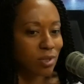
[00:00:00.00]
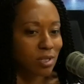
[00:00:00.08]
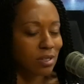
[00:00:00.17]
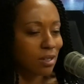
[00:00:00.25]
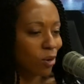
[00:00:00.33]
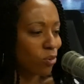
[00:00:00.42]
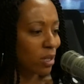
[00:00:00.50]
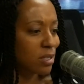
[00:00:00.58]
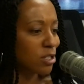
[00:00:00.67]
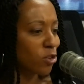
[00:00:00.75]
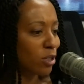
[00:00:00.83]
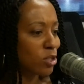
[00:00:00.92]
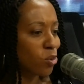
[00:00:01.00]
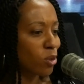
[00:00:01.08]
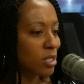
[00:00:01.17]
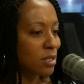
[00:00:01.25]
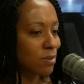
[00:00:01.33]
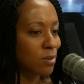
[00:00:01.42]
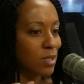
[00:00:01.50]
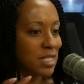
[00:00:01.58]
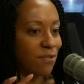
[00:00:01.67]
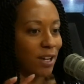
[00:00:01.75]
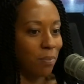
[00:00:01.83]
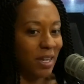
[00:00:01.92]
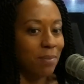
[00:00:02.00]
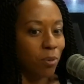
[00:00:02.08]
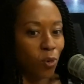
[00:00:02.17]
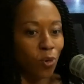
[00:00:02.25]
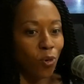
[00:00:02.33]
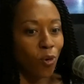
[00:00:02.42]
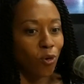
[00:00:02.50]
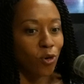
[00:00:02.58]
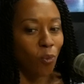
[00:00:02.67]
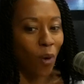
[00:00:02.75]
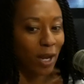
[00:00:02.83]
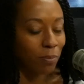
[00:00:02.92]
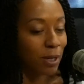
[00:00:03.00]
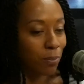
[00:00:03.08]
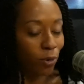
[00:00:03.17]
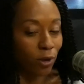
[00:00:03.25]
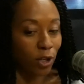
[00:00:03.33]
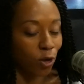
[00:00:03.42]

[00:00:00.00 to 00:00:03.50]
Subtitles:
necessarily towards specific people or white people.